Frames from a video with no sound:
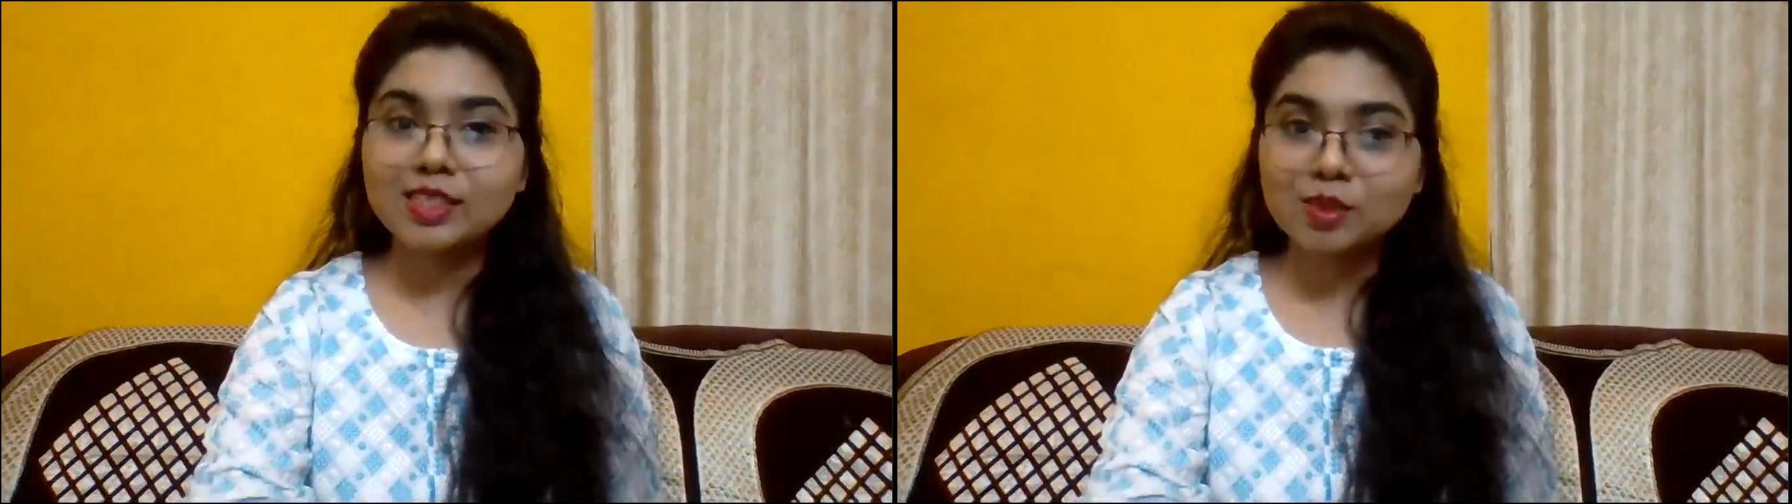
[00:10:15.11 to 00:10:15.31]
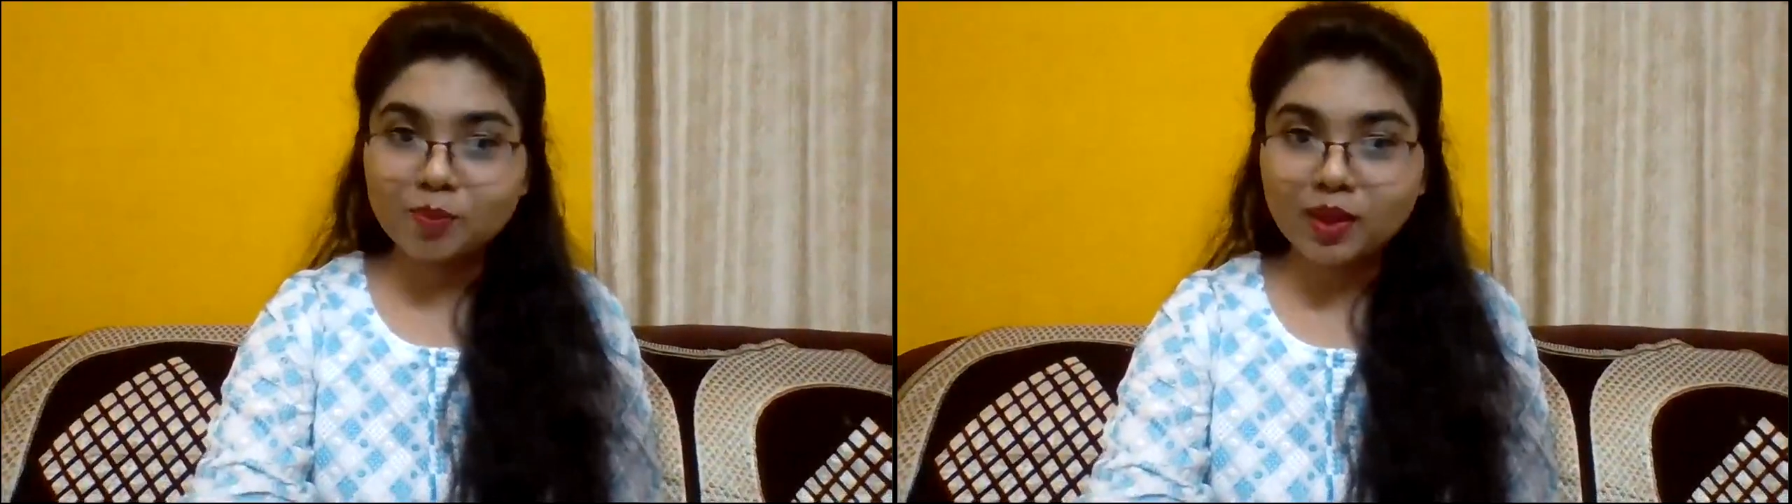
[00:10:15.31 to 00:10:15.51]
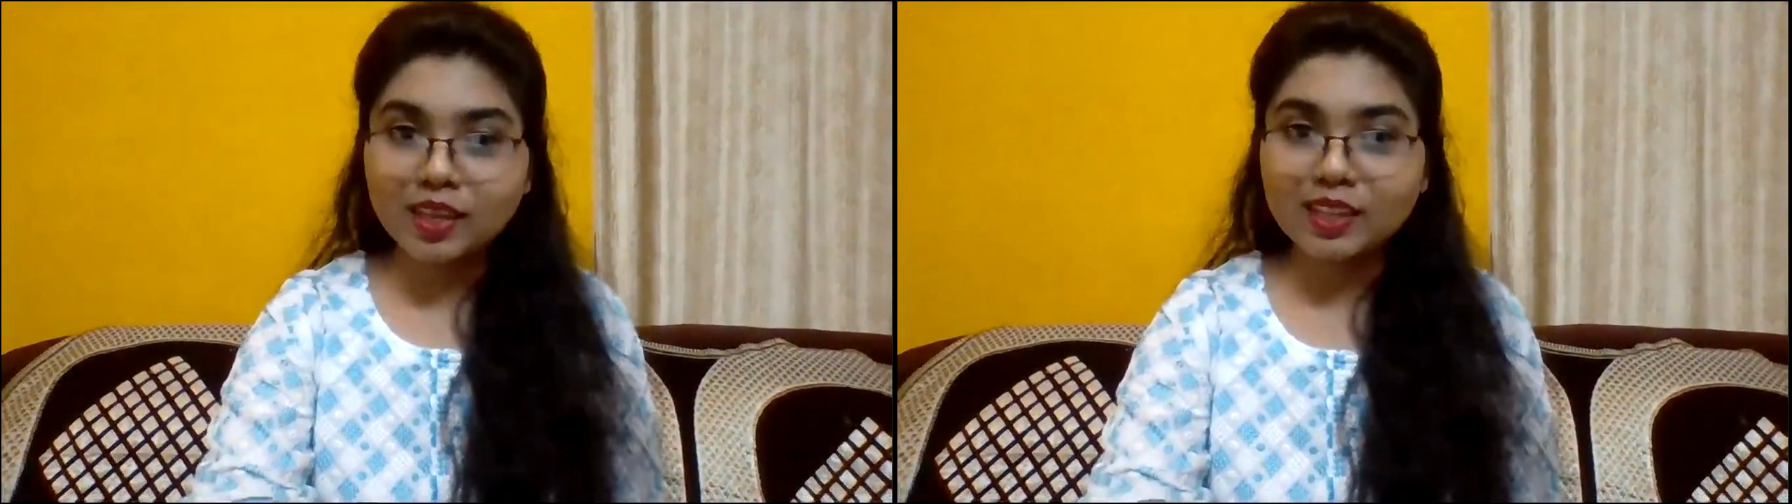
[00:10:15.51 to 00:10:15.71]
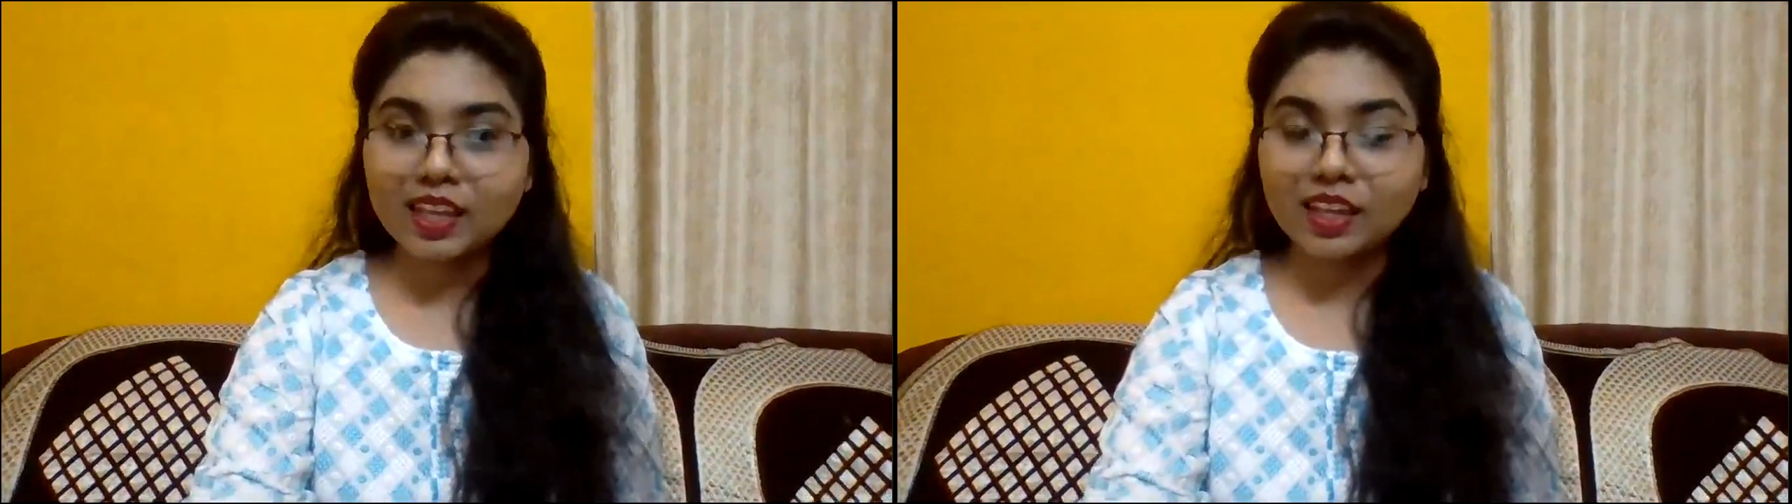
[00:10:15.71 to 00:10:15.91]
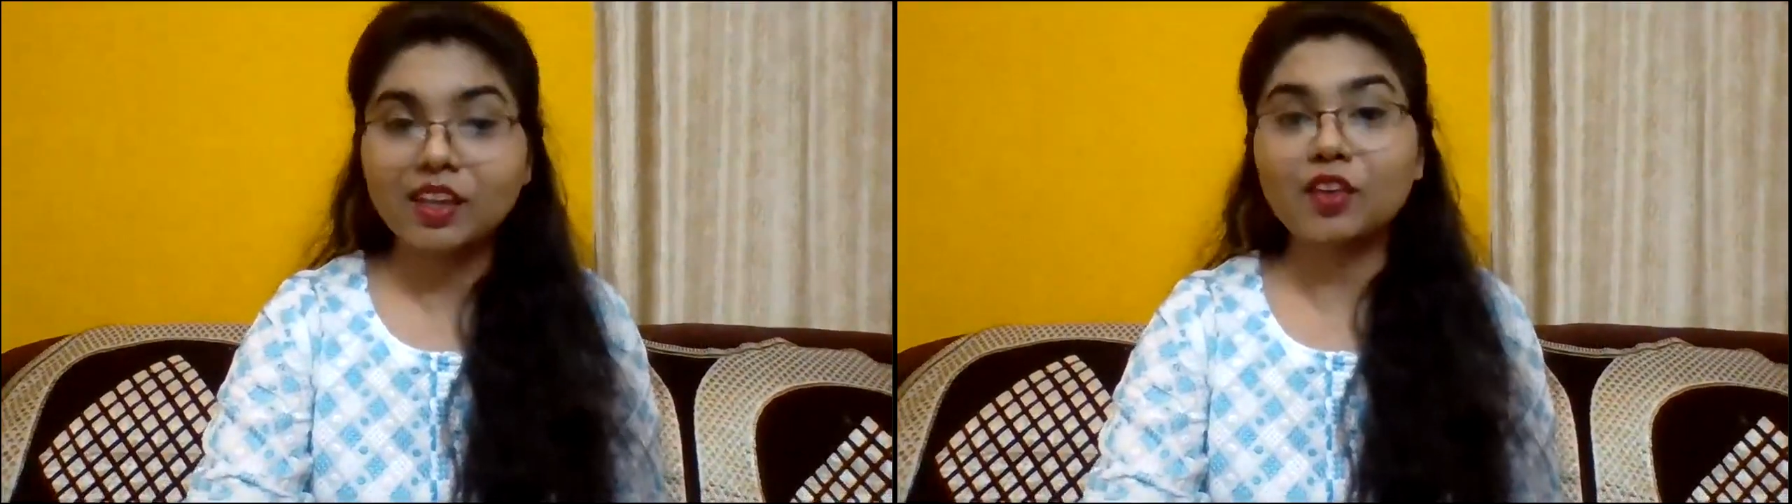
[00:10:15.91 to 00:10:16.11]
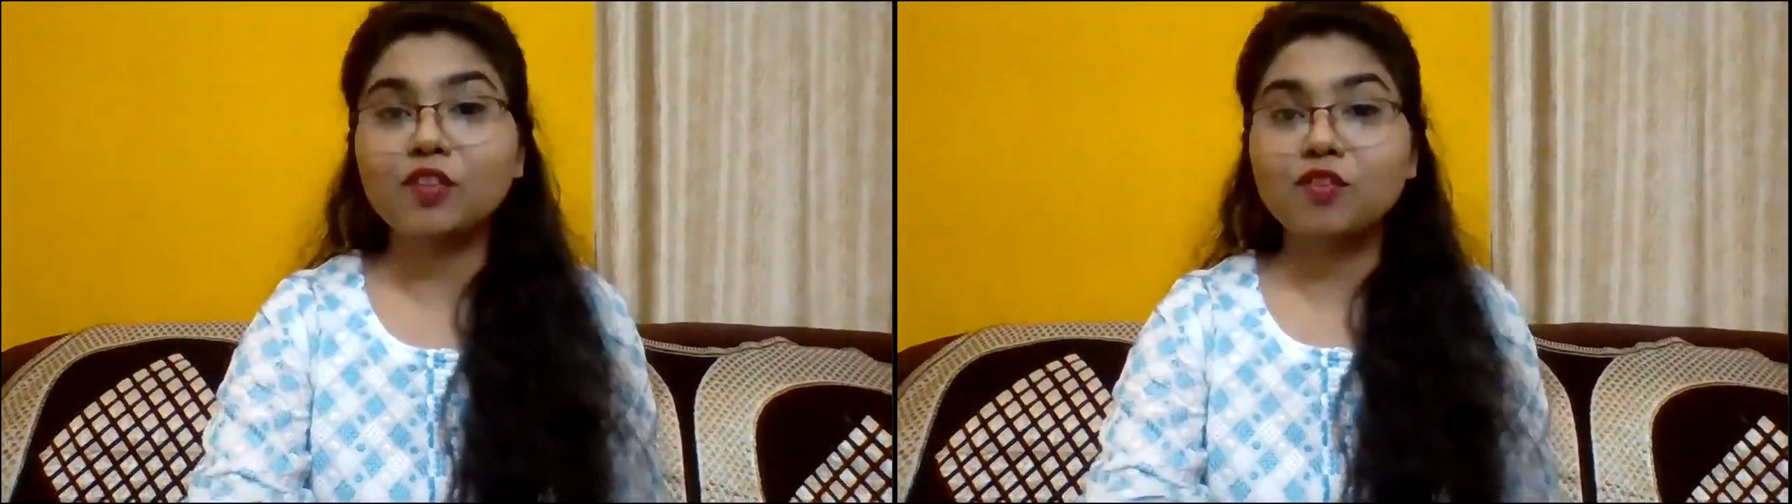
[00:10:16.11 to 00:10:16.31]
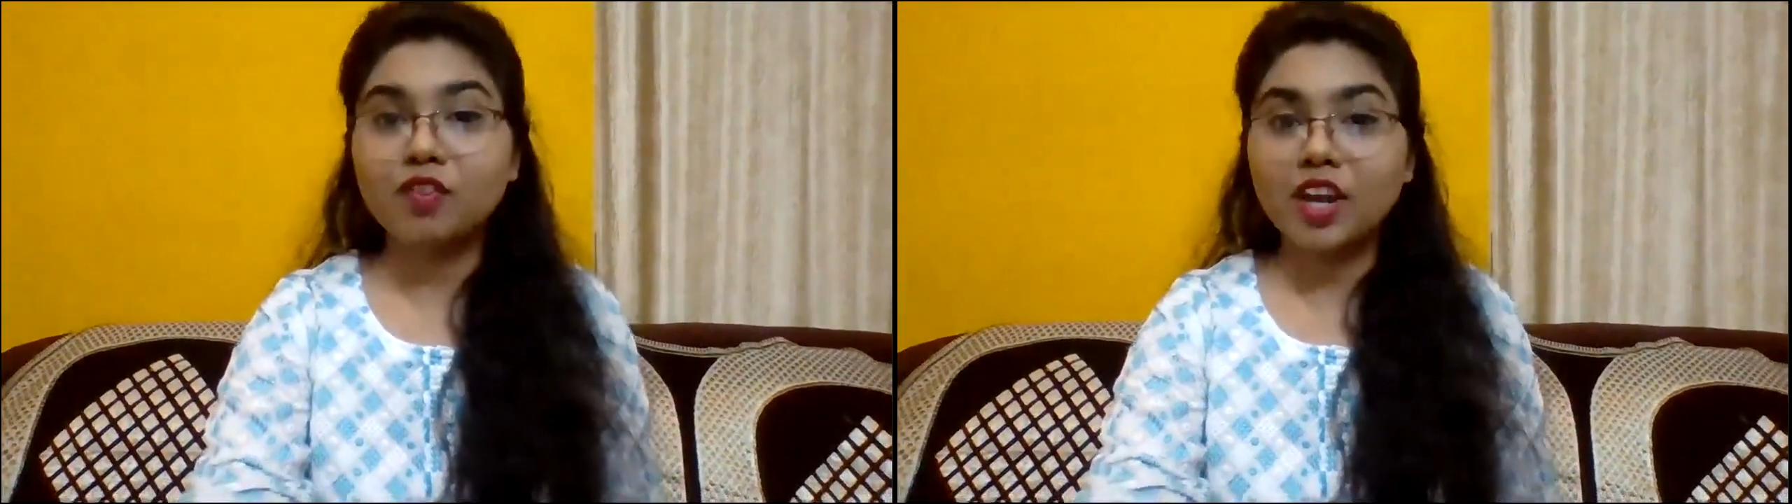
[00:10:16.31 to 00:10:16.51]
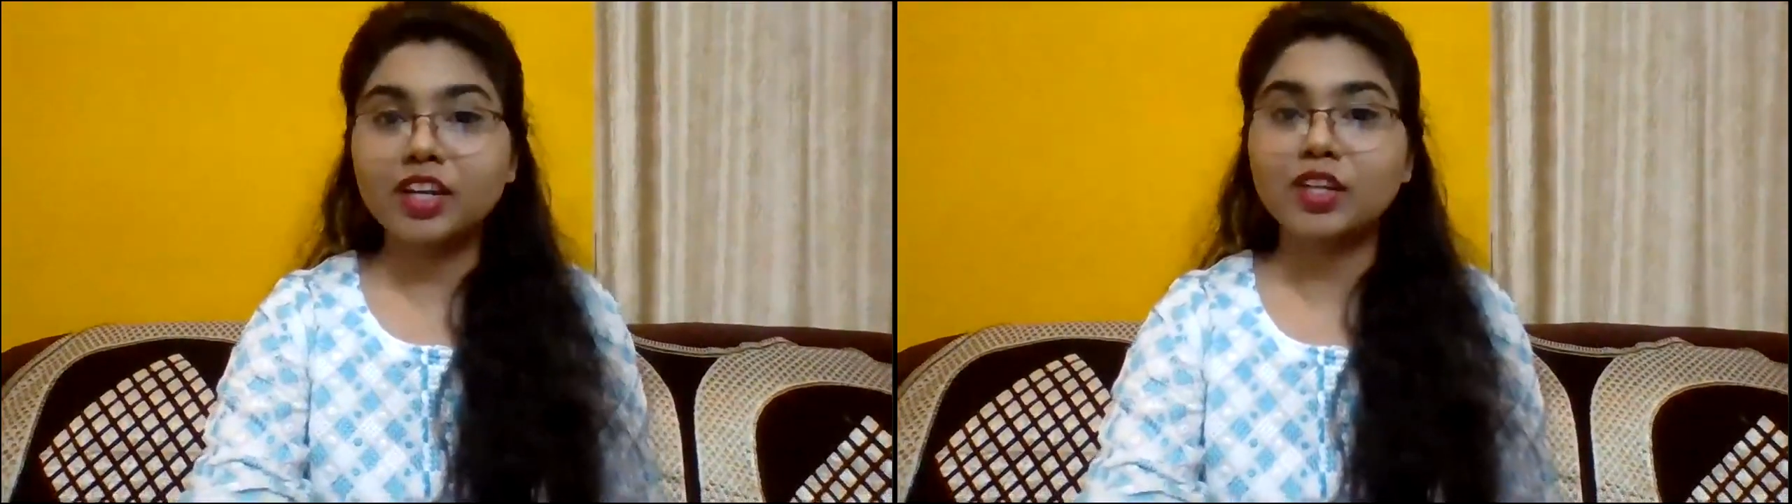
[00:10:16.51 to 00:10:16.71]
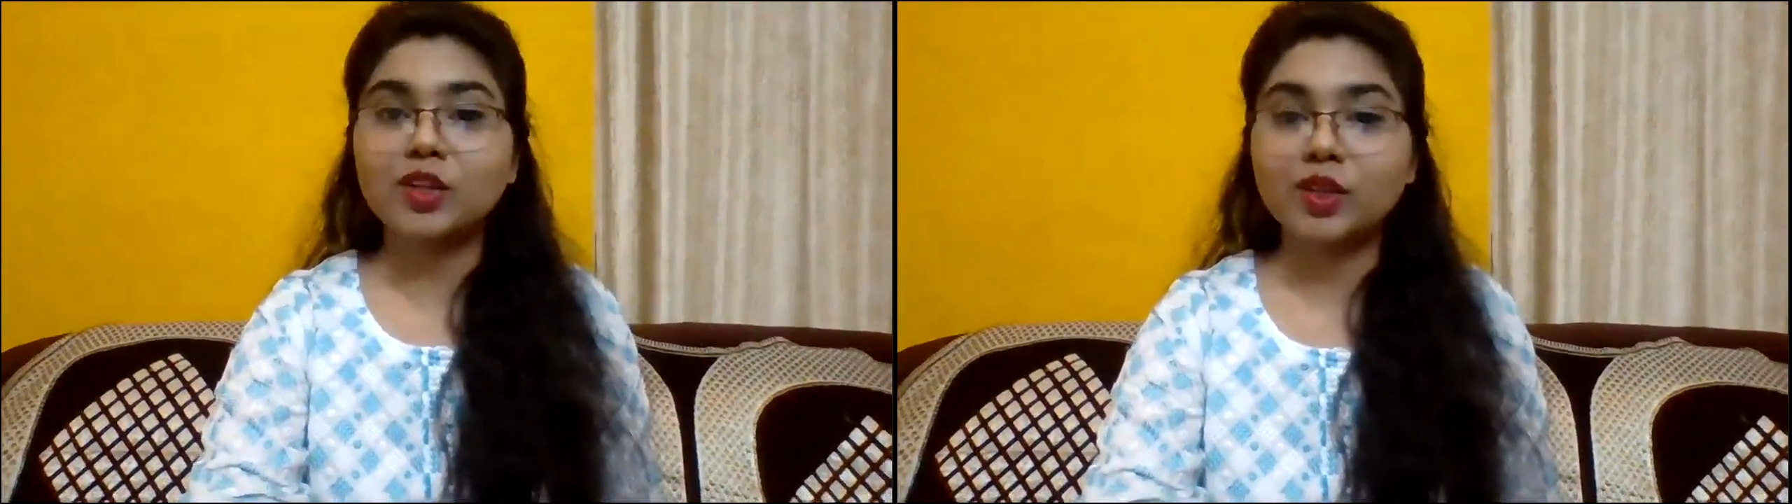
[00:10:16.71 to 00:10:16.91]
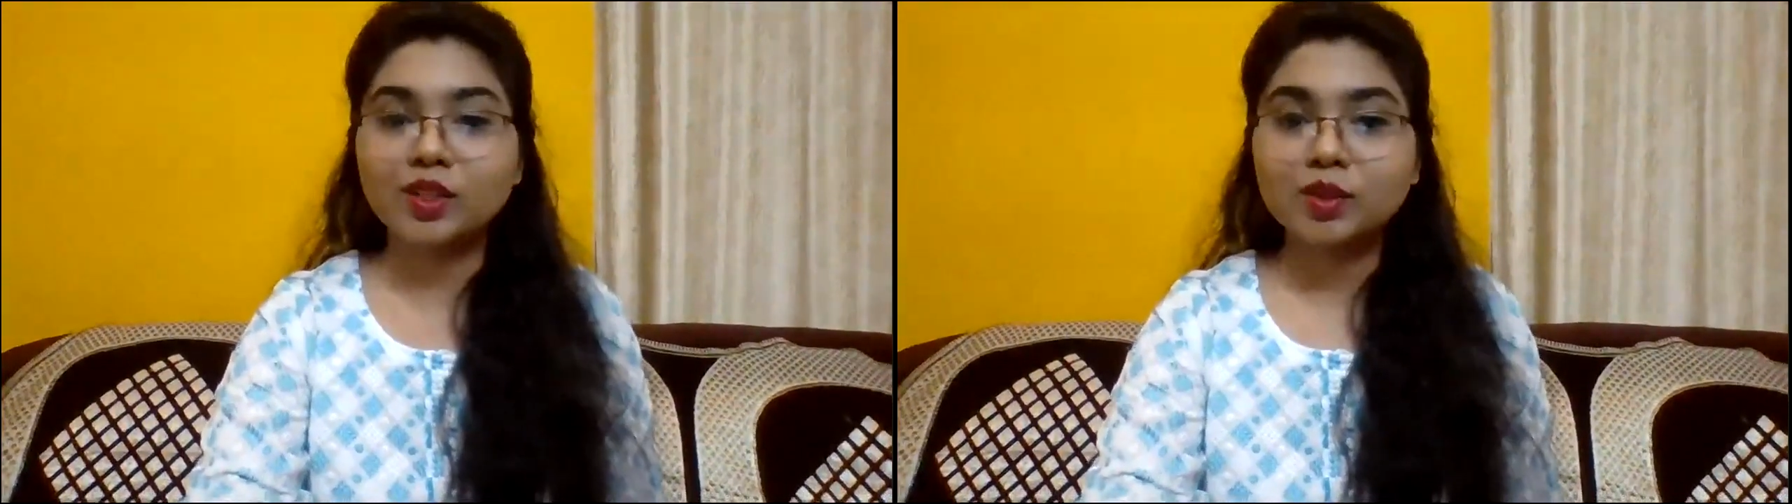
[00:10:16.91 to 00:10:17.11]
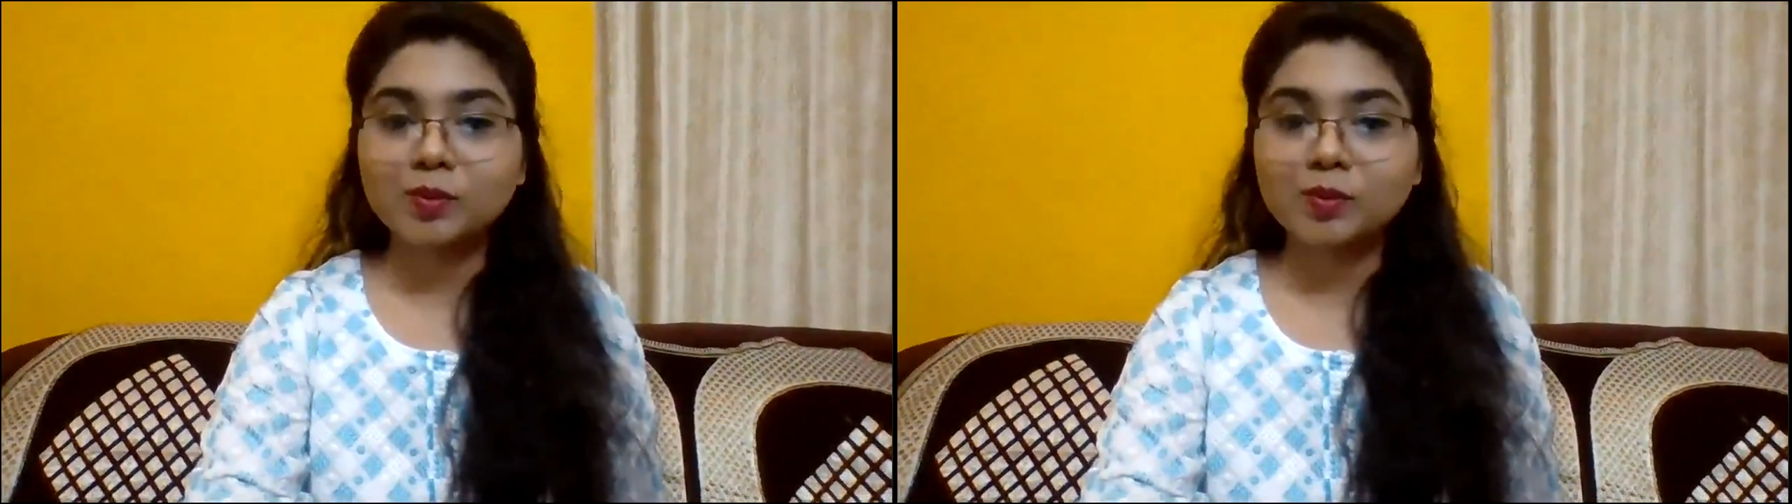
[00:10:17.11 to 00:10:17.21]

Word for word: speaking. Very good.